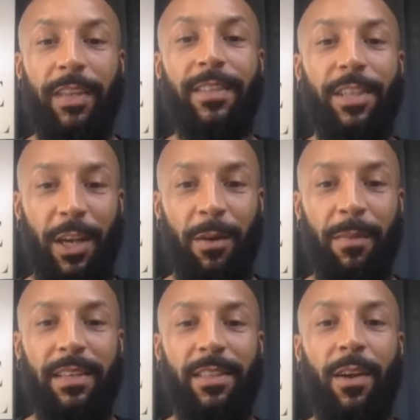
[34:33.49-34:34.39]
Do you get what I
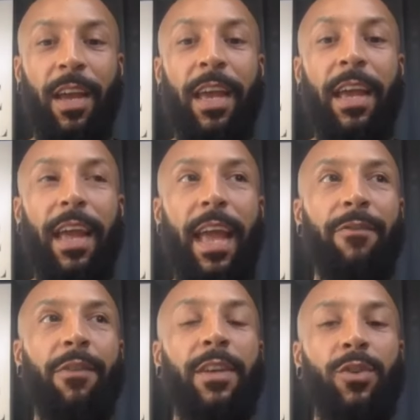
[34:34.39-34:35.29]
mean? So
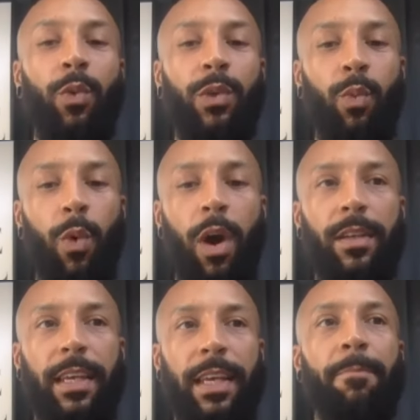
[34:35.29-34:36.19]
everything's always
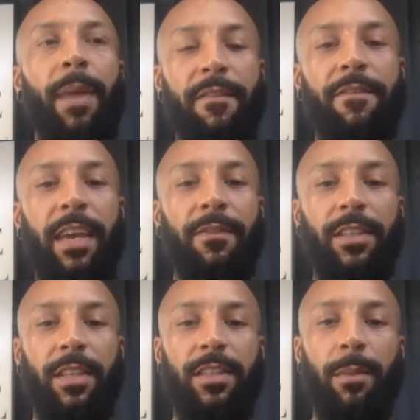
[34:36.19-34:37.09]
worked in my favor
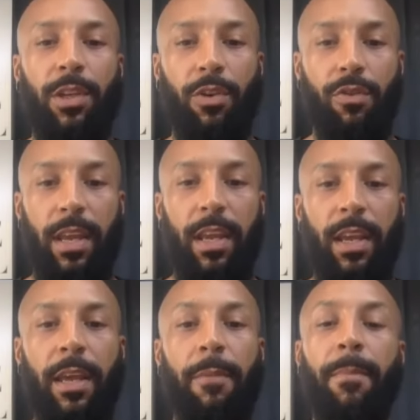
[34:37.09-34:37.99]
to some degree.
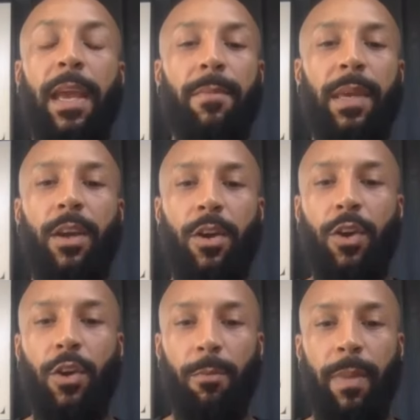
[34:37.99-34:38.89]
Maybe it could
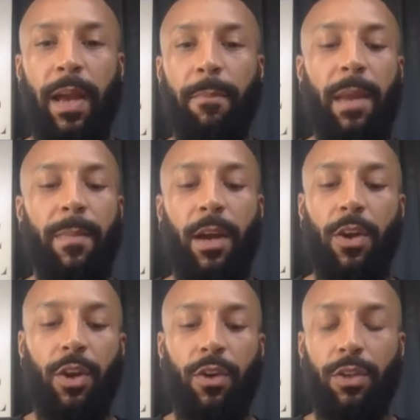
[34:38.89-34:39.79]
have gone better. Maybe I
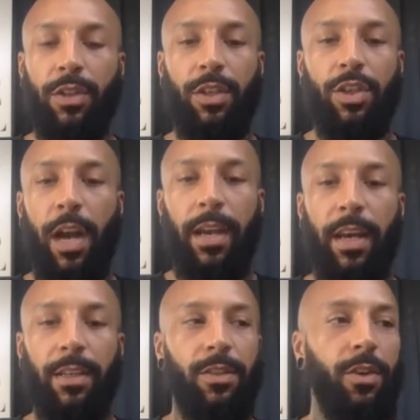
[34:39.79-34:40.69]
could have gone to
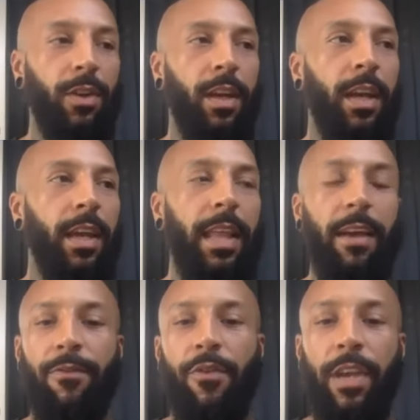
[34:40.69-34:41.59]
China and took
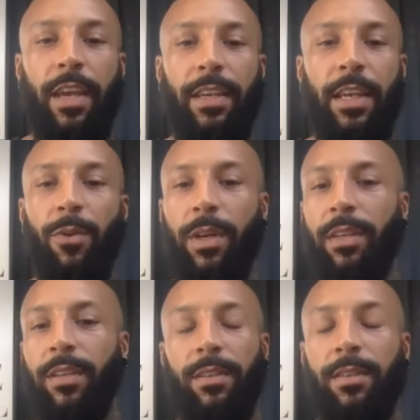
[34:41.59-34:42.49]
that three-year deal
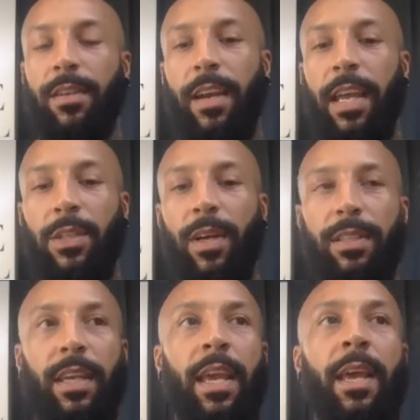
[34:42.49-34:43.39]
and done X, Y, and
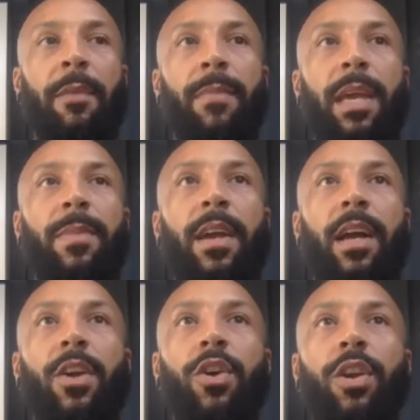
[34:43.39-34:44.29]
Z. Maybe
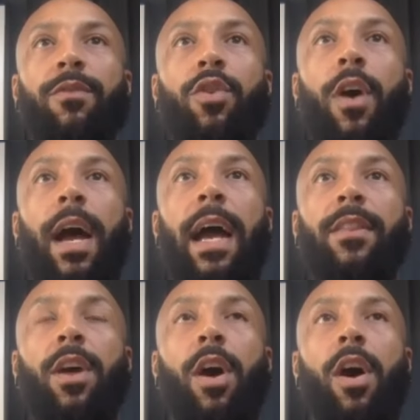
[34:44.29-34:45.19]
I could have not
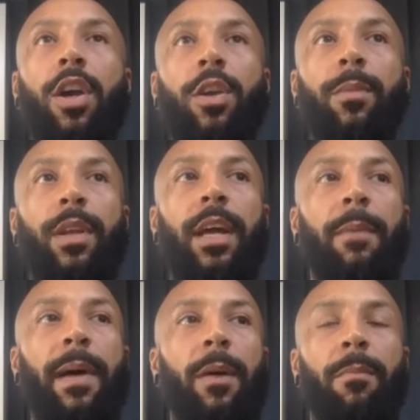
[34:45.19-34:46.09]
had the argument
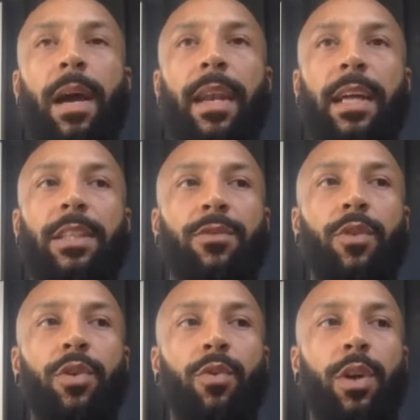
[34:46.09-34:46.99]
about my nan's
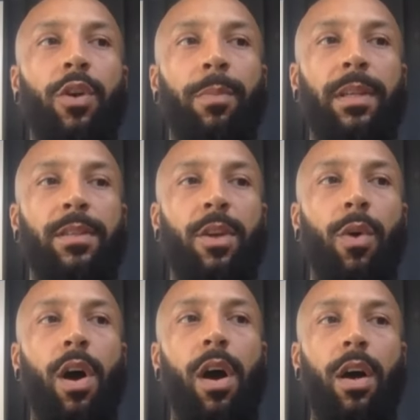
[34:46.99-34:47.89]
funeral and not been so
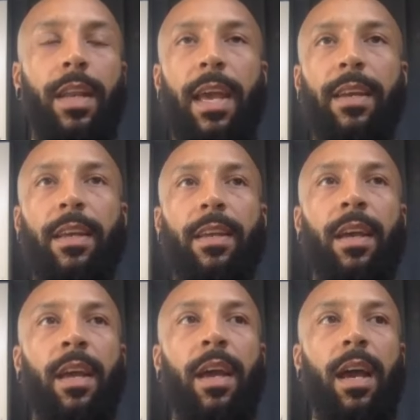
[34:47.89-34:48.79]
hard-headed
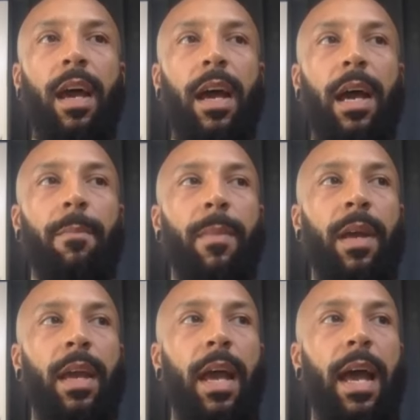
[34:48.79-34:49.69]
um,
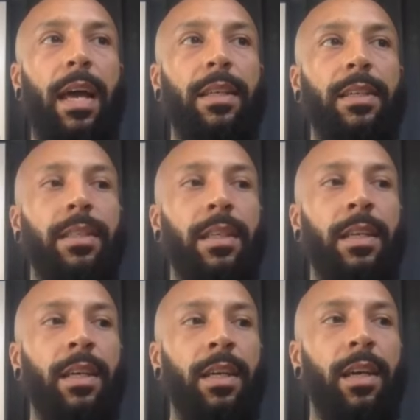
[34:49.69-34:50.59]
and
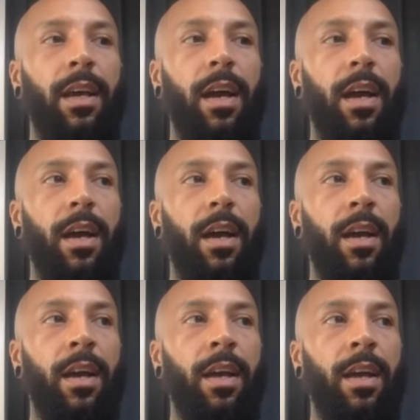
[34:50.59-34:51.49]
uh,
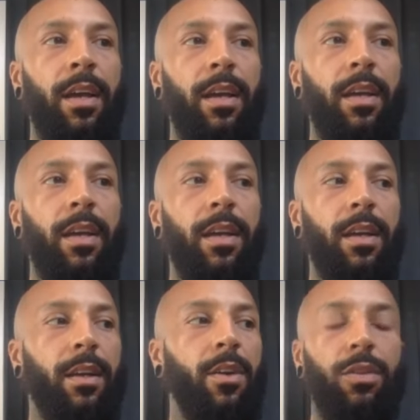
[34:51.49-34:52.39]

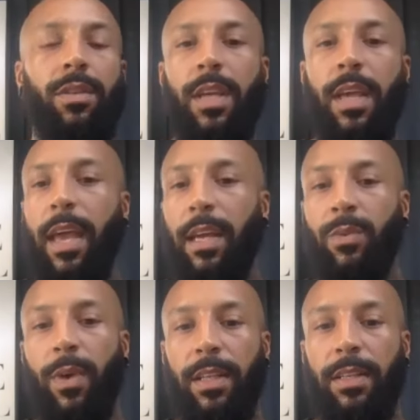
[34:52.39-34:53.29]
gone to X,
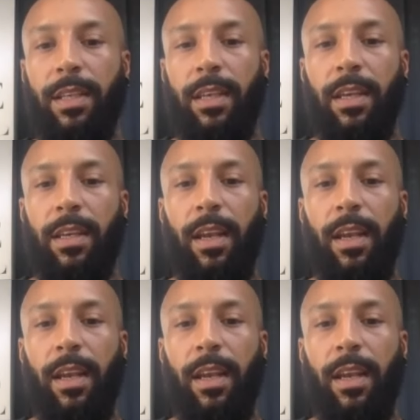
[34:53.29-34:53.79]
Y, and Z.